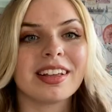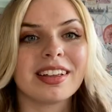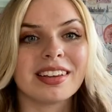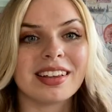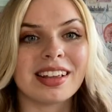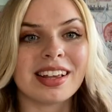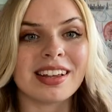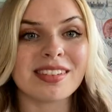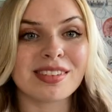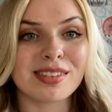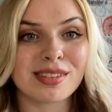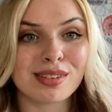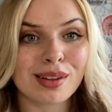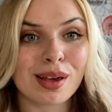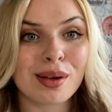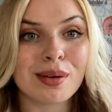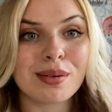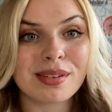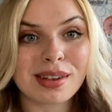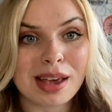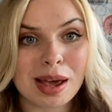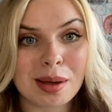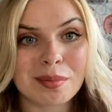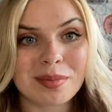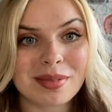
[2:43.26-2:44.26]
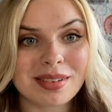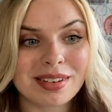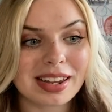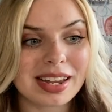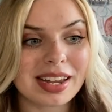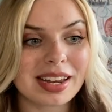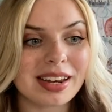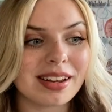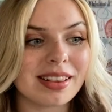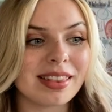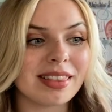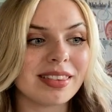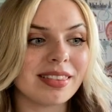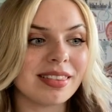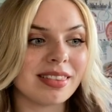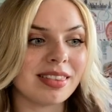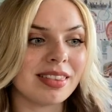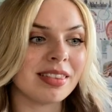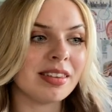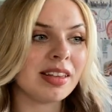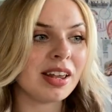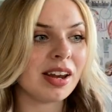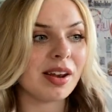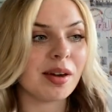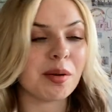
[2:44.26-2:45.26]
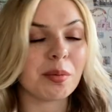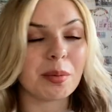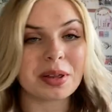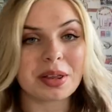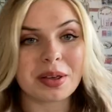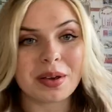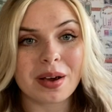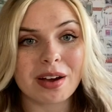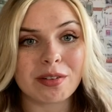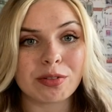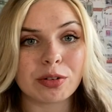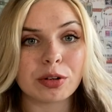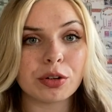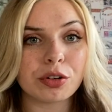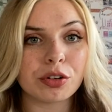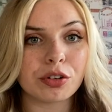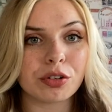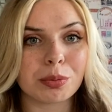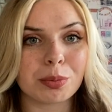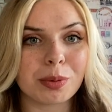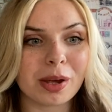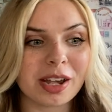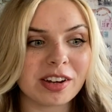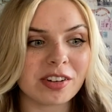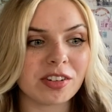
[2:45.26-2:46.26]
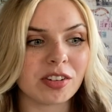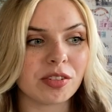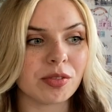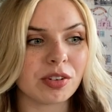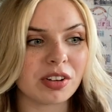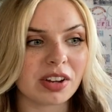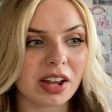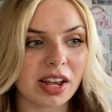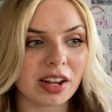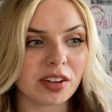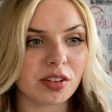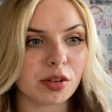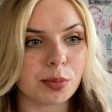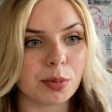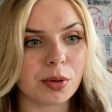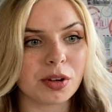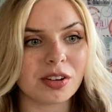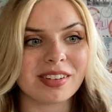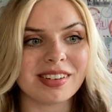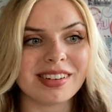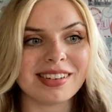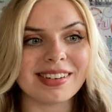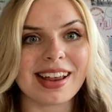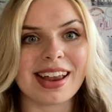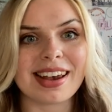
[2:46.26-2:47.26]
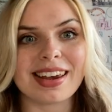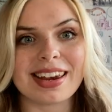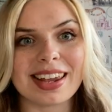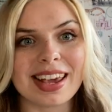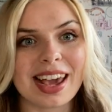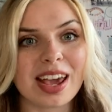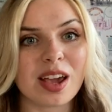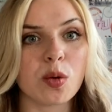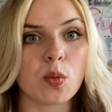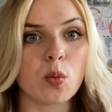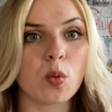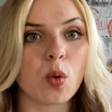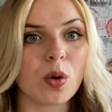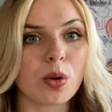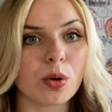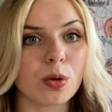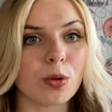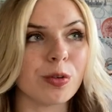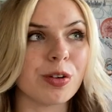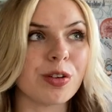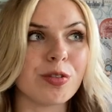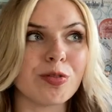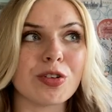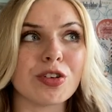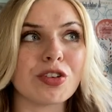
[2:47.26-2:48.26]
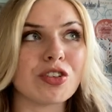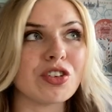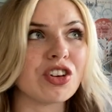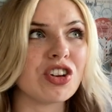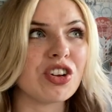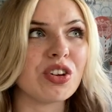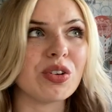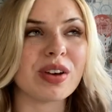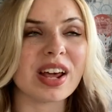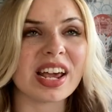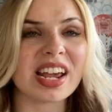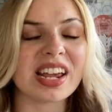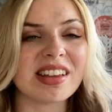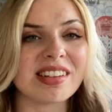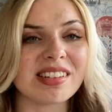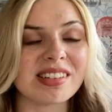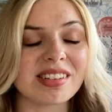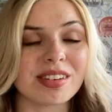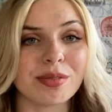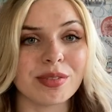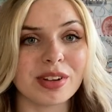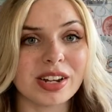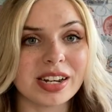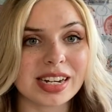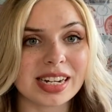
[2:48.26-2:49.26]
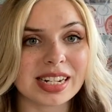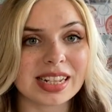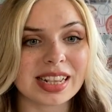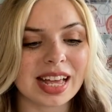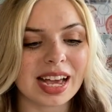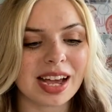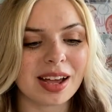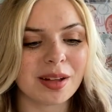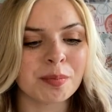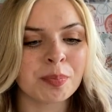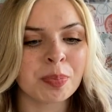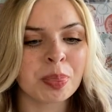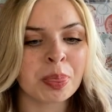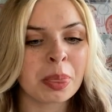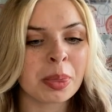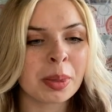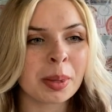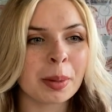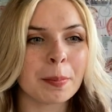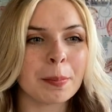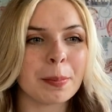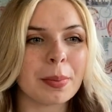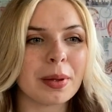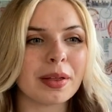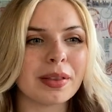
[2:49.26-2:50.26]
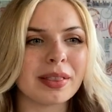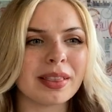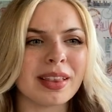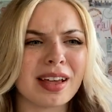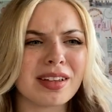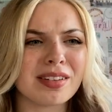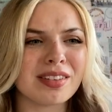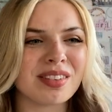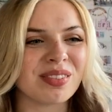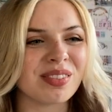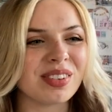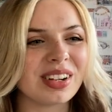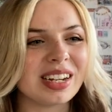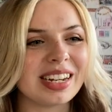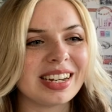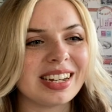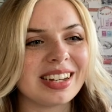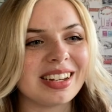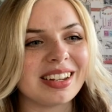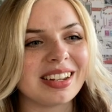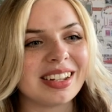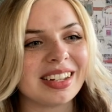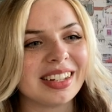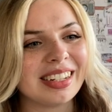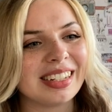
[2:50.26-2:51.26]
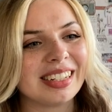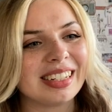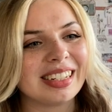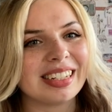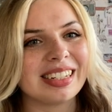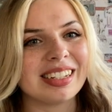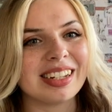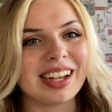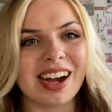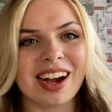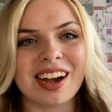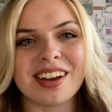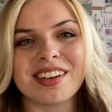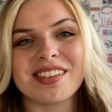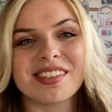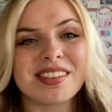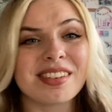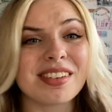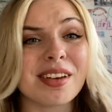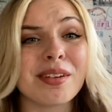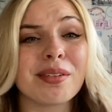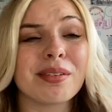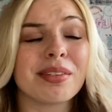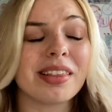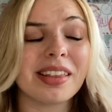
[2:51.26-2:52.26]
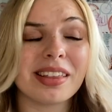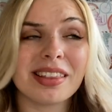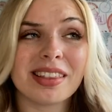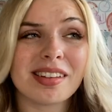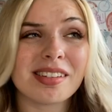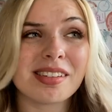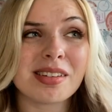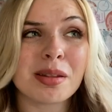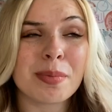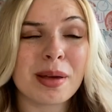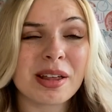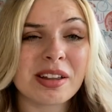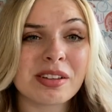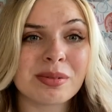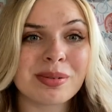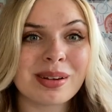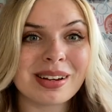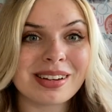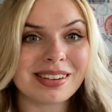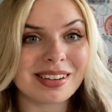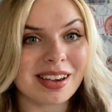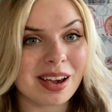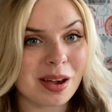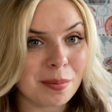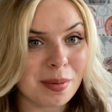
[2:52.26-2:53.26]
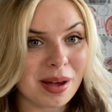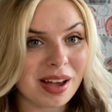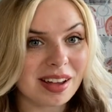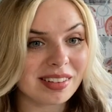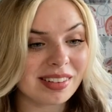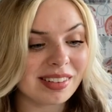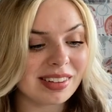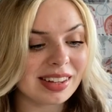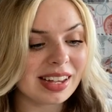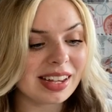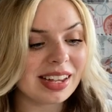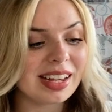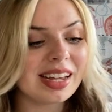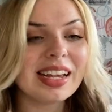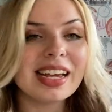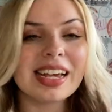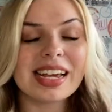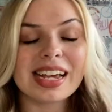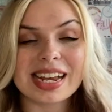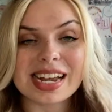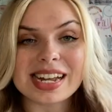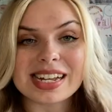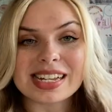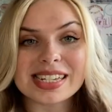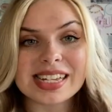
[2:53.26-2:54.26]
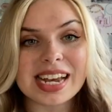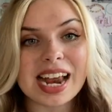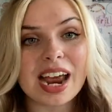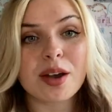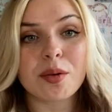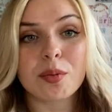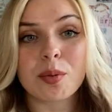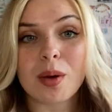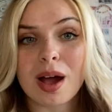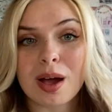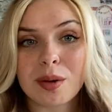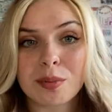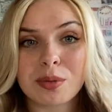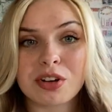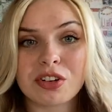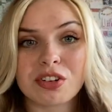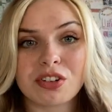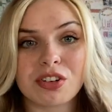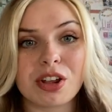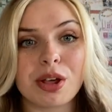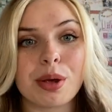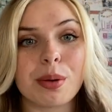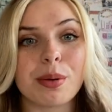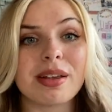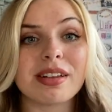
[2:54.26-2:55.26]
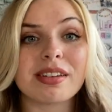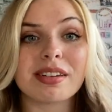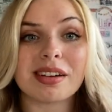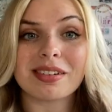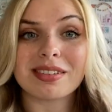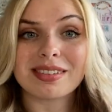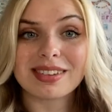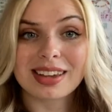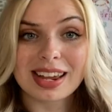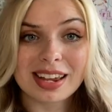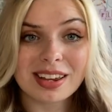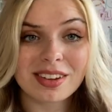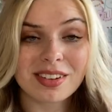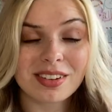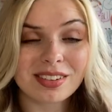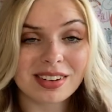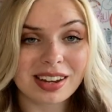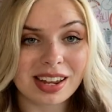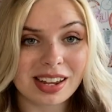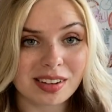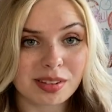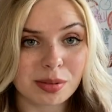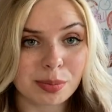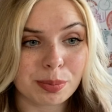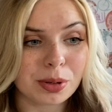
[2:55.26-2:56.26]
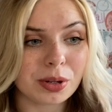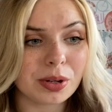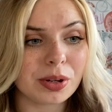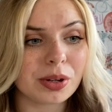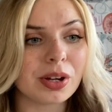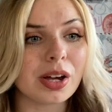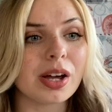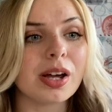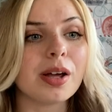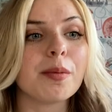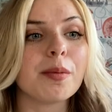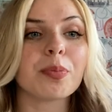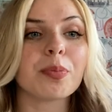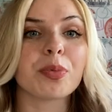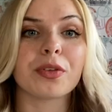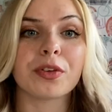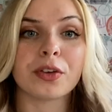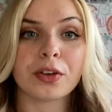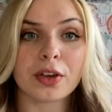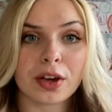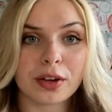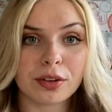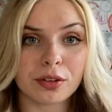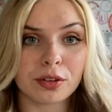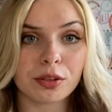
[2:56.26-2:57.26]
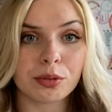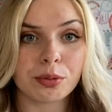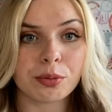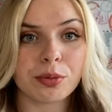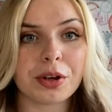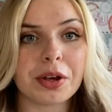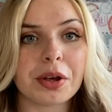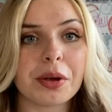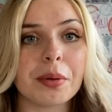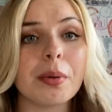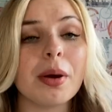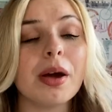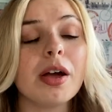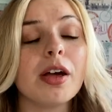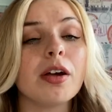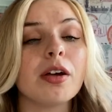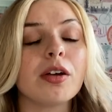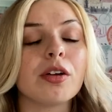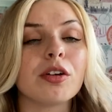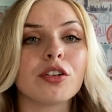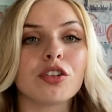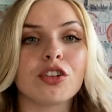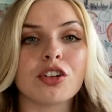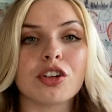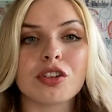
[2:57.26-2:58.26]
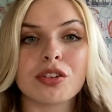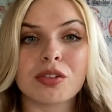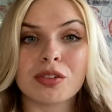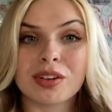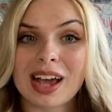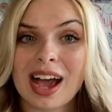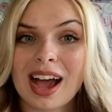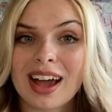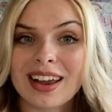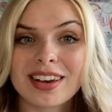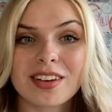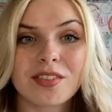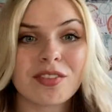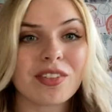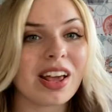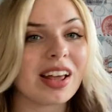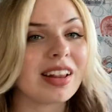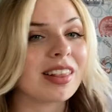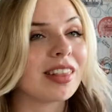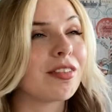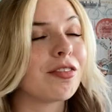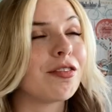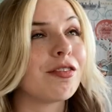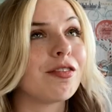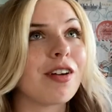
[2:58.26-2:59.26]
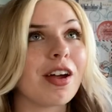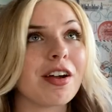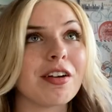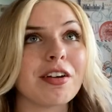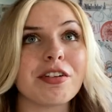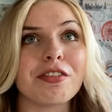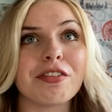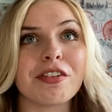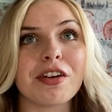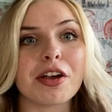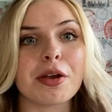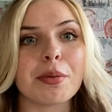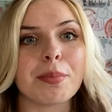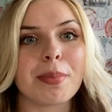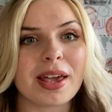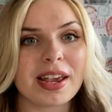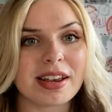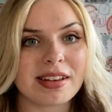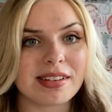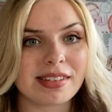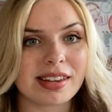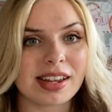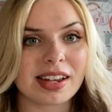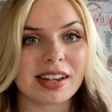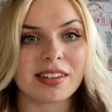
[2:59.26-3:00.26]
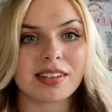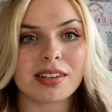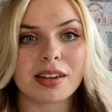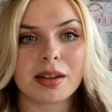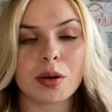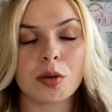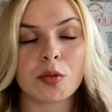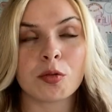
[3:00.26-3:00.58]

It's so tempting, you know, when you have 100 pages of a textbook to dedicate one or even 2 days to reading that. But that's really, I just don't think that's the best way to go about it. Instead, what I would do is I would take your textbook, go through, just kind of get the very, very basics.